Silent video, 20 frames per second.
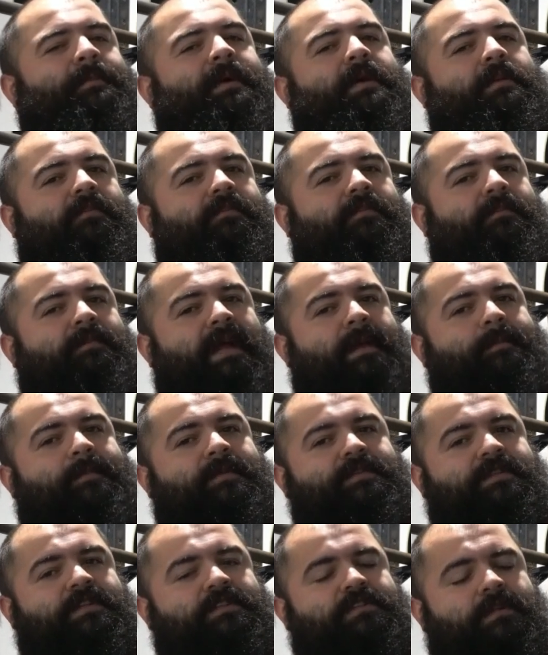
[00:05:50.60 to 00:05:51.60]
better from that
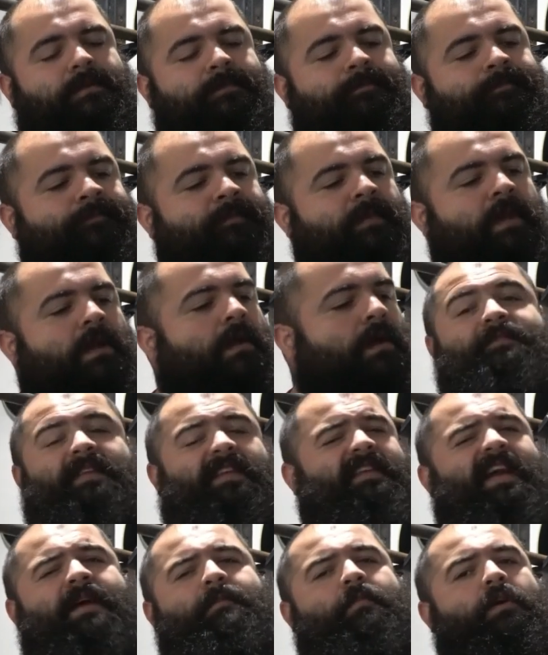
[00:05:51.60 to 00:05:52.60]
position.
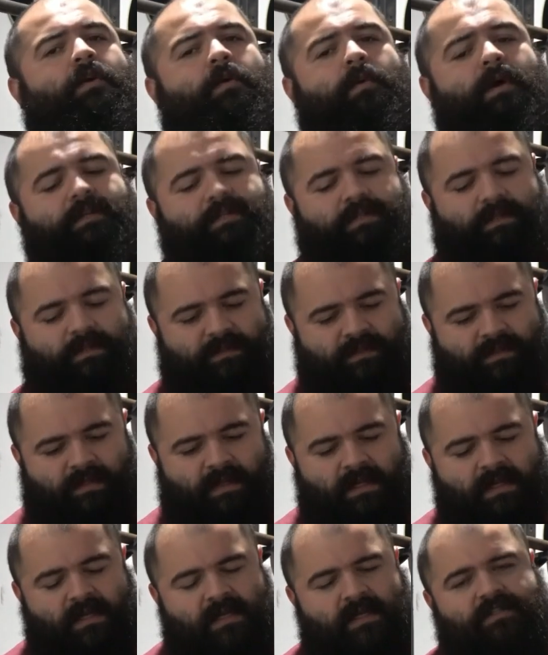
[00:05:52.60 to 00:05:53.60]
If you have more questions,
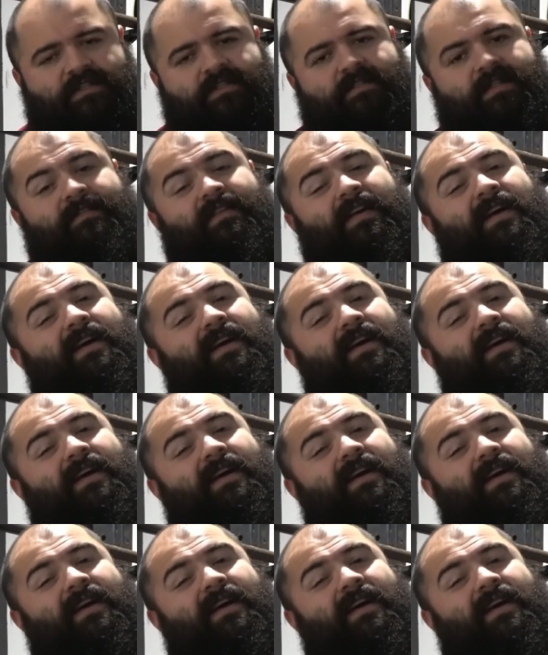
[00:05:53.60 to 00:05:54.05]
just leave a